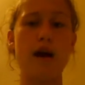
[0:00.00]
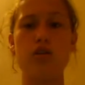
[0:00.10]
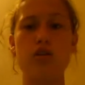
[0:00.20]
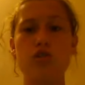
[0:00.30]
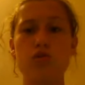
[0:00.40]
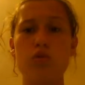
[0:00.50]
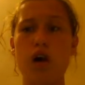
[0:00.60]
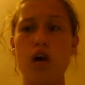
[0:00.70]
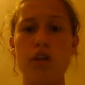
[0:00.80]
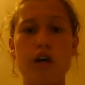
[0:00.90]
I go to an
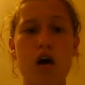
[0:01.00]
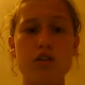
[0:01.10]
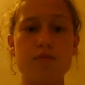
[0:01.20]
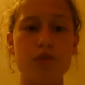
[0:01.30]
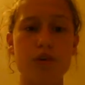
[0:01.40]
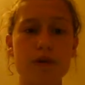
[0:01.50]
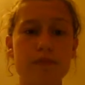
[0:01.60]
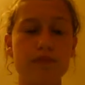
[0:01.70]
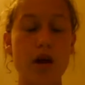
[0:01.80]
early college program.